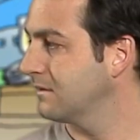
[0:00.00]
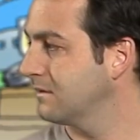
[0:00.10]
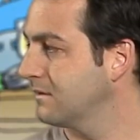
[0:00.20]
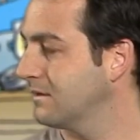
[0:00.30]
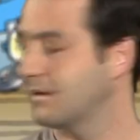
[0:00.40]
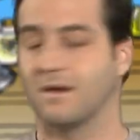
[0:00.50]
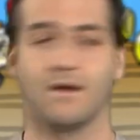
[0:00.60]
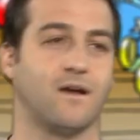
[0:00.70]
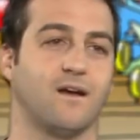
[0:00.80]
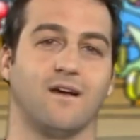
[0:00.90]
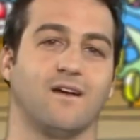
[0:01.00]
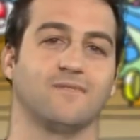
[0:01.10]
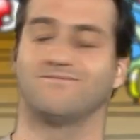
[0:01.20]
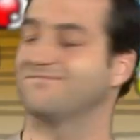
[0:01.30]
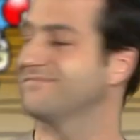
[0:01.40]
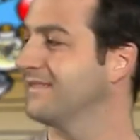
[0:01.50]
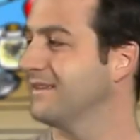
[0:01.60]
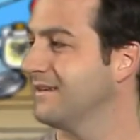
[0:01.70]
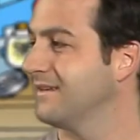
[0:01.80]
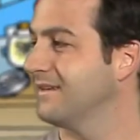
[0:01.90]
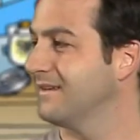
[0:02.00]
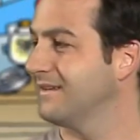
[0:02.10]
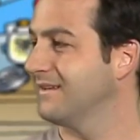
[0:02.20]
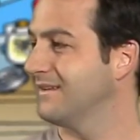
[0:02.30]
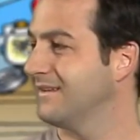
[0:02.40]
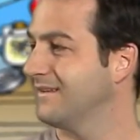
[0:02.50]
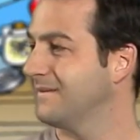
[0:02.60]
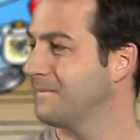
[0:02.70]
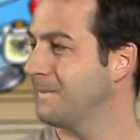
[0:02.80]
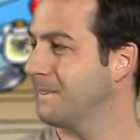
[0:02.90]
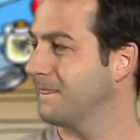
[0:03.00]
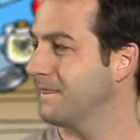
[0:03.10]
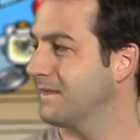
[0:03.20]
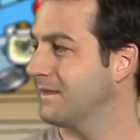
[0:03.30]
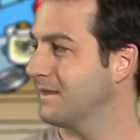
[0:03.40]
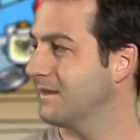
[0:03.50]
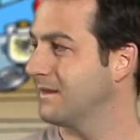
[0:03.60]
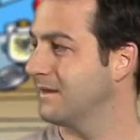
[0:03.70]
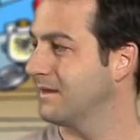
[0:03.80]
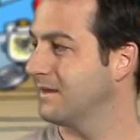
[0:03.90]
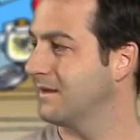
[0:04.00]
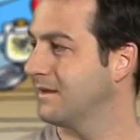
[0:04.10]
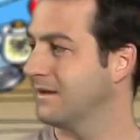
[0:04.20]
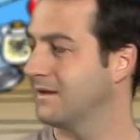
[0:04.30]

(silent)